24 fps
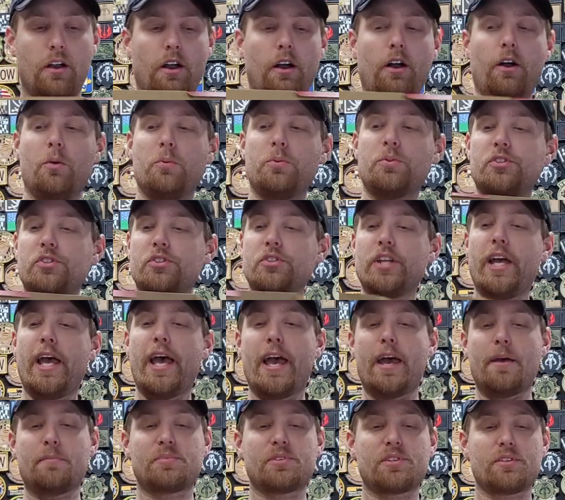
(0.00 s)
Oh,
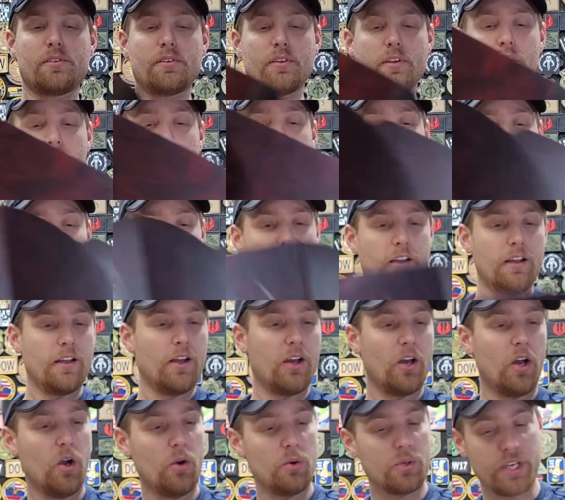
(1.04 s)
snaps.
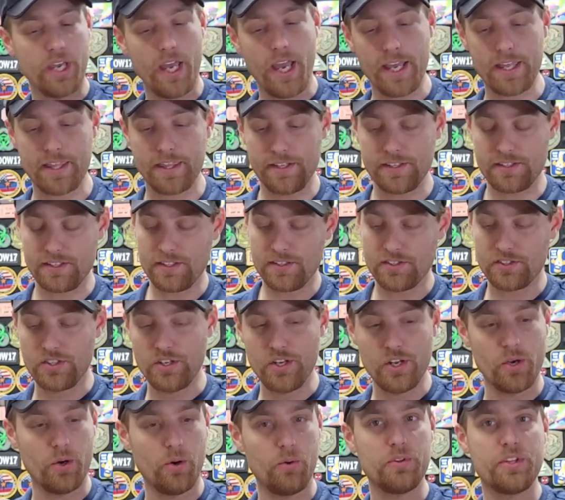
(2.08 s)
Okay, this is
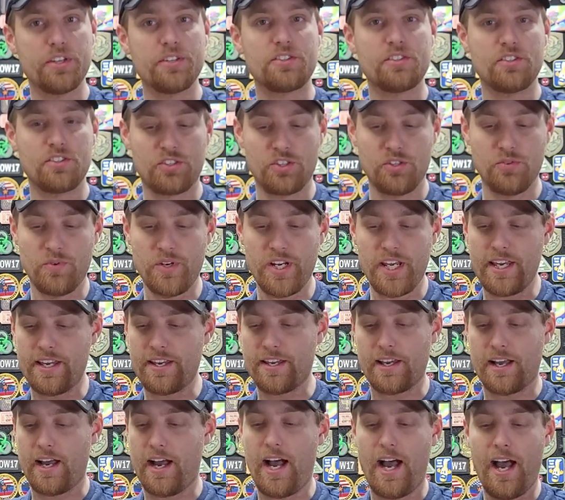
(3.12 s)
new. This is
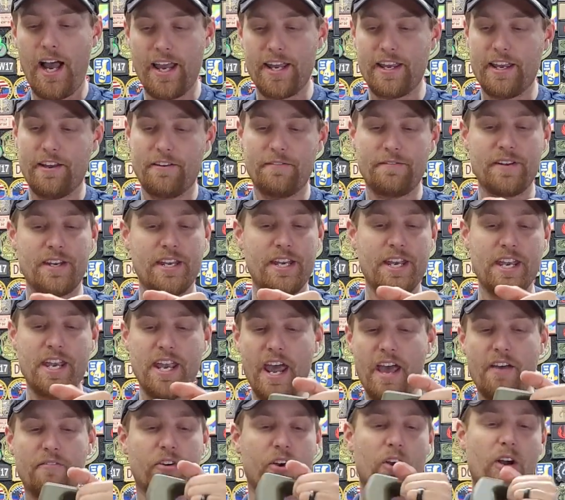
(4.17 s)
unique. I have
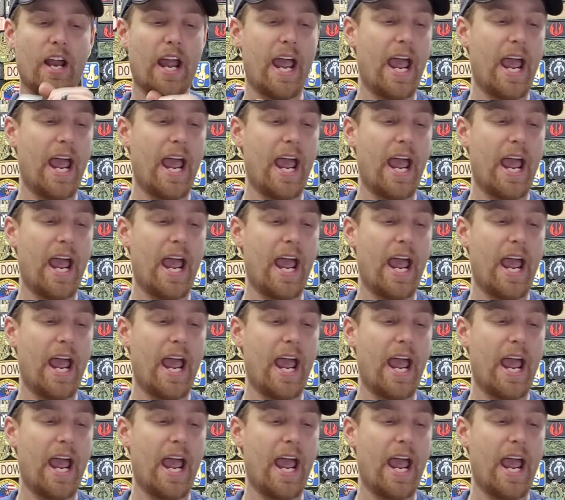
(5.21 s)
never